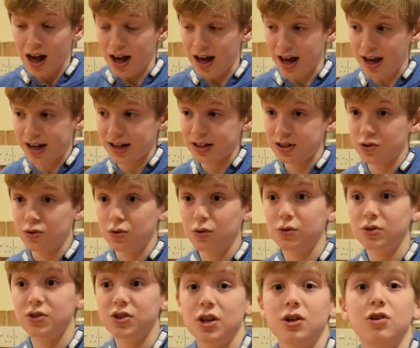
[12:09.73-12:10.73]
And
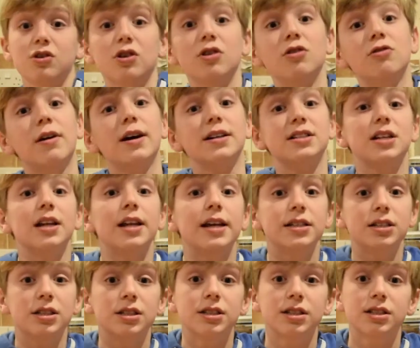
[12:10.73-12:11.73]
also
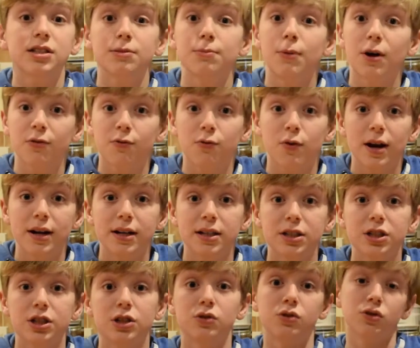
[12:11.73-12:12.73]
congratulations to my
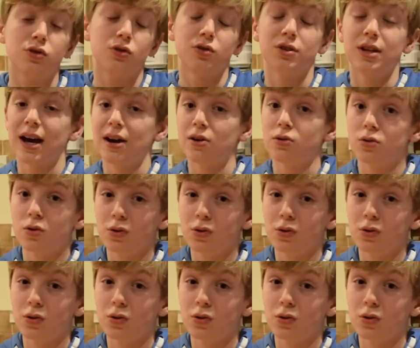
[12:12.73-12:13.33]
friend who's now